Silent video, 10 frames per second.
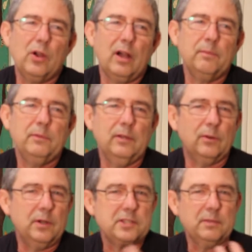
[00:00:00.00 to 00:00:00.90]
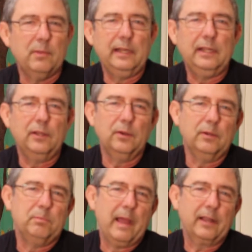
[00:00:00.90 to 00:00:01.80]
job to earn some money to
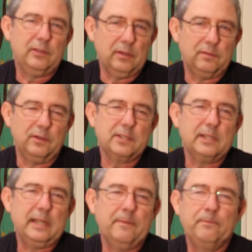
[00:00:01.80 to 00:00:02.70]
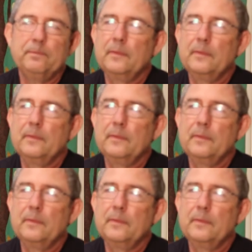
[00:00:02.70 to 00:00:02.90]
go back to university.